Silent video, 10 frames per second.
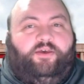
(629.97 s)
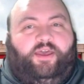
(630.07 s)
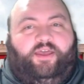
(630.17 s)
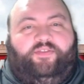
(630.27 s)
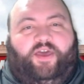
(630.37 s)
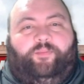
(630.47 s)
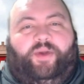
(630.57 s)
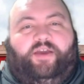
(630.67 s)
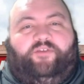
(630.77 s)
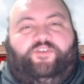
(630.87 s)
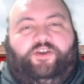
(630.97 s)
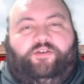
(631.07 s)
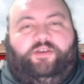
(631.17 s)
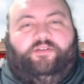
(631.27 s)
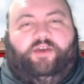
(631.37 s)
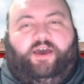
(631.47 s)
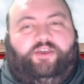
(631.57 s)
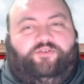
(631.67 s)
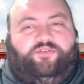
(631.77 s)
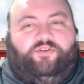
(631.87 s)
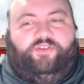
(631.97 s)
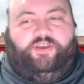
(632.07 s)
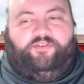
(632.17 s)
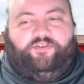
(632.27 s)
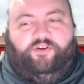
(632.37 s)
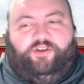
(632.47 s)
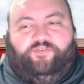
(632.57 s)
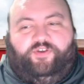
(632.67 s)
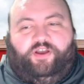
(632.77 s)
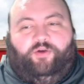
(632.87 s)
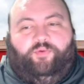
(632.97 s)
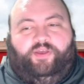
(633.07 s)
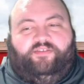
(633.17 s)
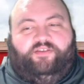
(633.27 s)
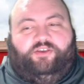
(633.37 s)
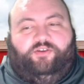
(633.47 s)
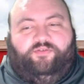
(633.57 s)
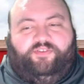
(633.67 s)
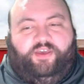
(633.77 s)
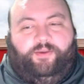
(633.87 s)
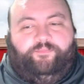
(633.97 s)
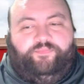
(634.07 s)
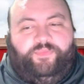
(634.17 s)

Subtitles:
in that backfield, and IU certainly is going to figure out ways to use him.